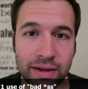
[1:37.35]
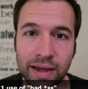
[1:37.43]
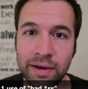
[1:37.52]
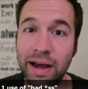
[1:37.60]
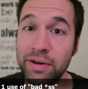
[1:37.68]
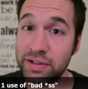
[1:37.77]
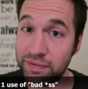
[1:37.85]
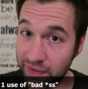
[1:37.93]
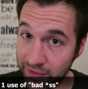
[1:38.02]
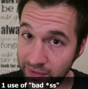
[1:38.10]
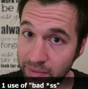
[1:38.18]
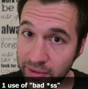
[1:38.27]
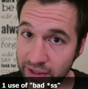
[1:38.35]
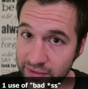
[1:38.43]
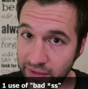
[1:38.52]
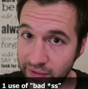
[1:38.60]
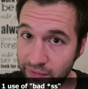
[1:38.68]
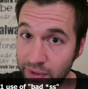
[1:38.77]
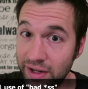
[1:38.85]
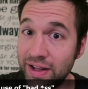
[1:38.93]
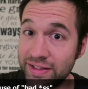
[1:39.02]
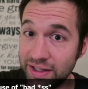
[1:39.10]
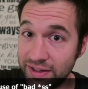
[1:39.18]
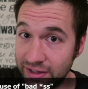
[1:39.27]
and I'll just fill in the blanks there for you.
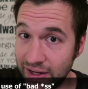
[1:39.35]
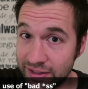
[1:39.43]
It's a